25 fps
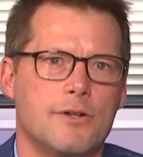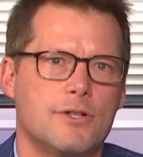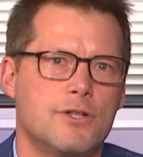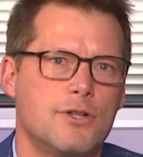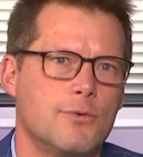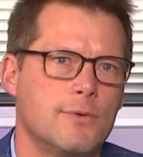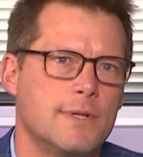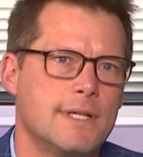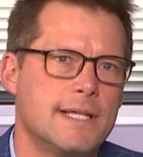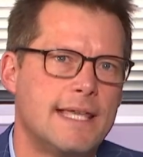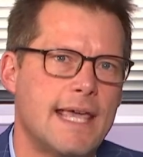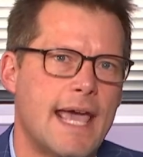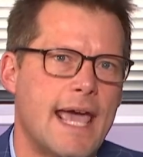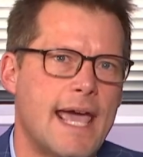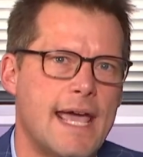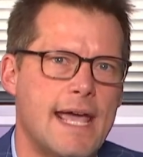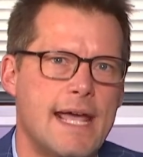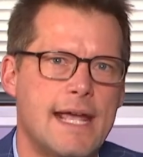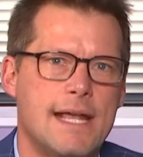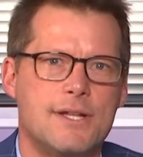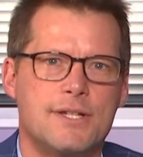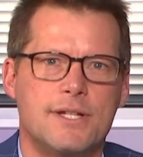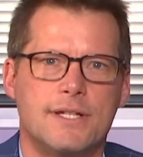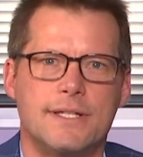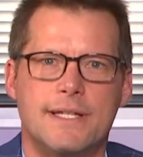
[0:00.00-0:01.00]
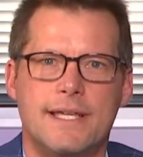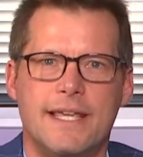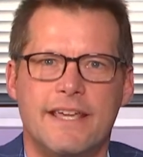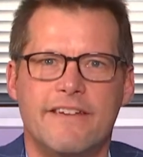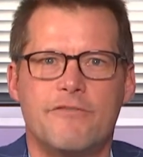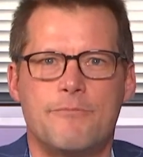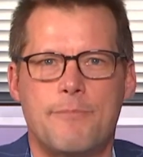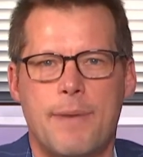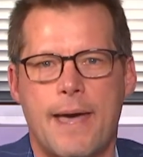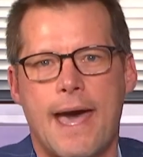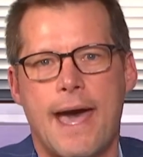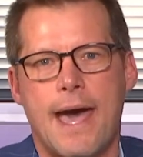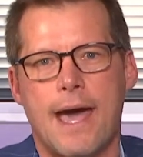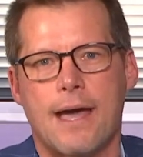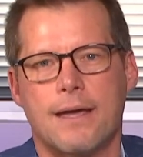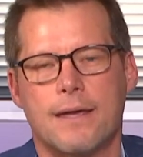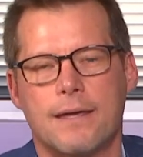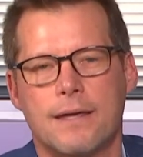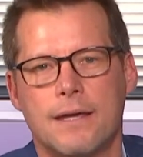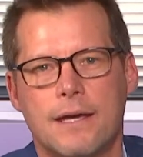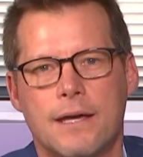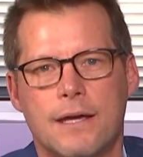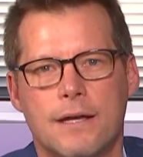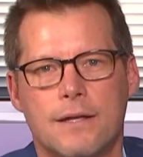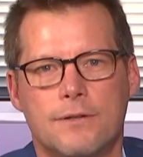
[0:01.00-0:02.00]
to engage and give
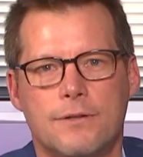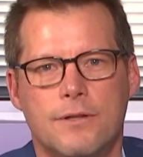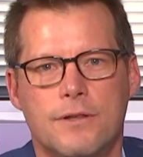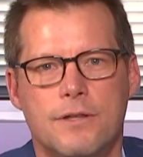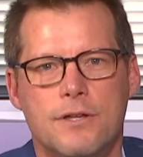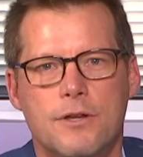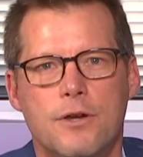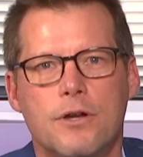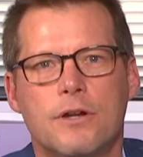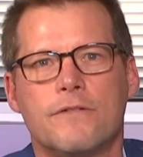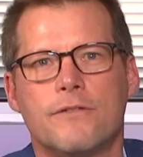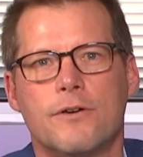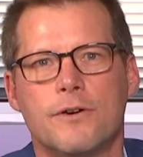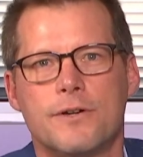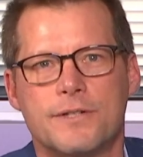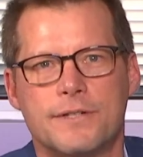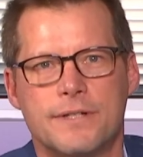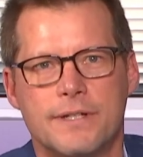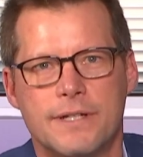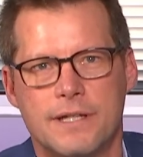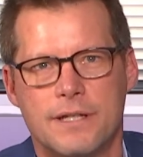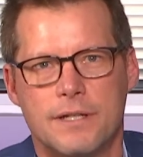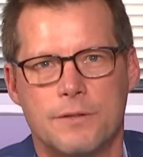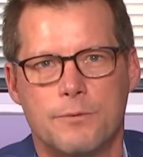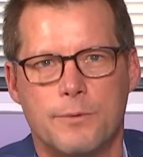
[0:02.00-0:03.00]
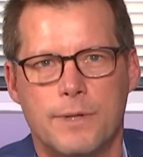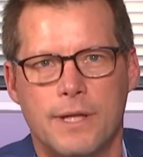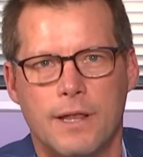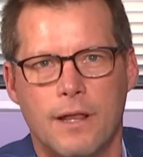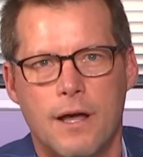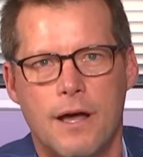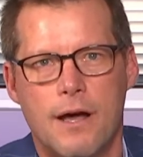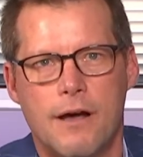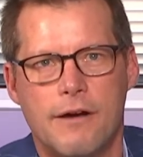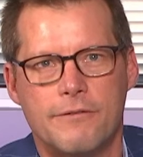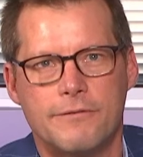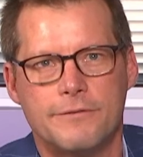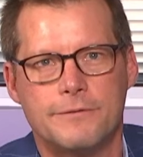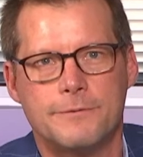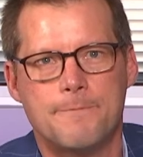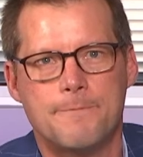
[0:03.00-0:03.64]
back to the university that we love.